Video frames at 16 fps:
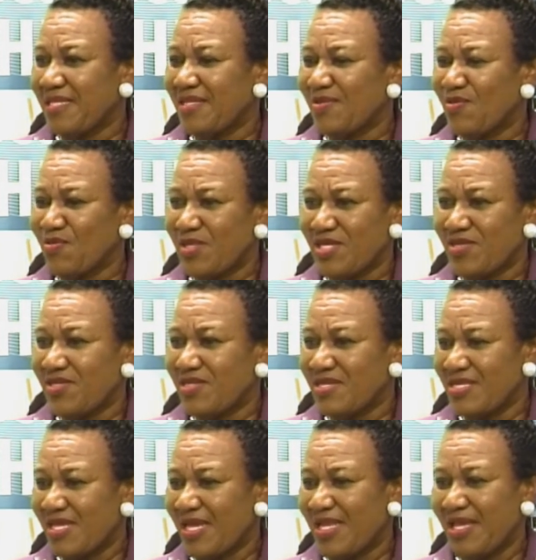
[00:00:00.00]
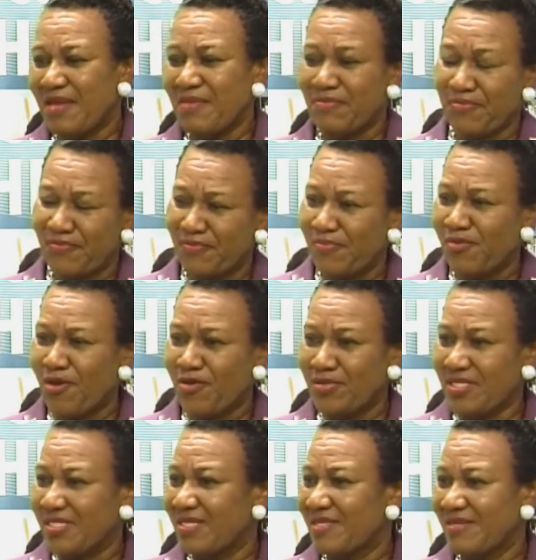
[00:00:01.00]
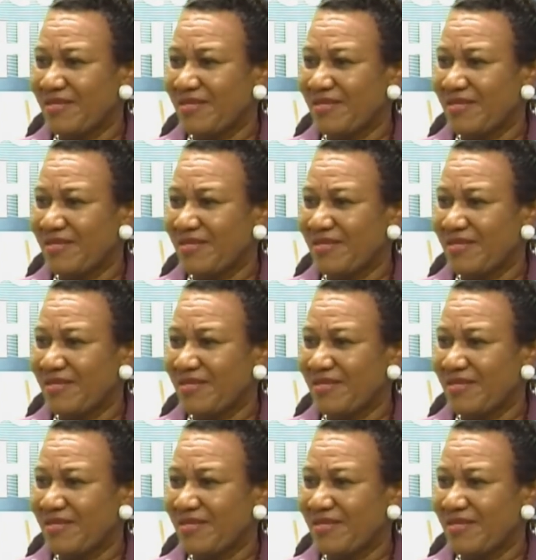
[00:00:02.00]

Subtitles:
donation, and I'm proud to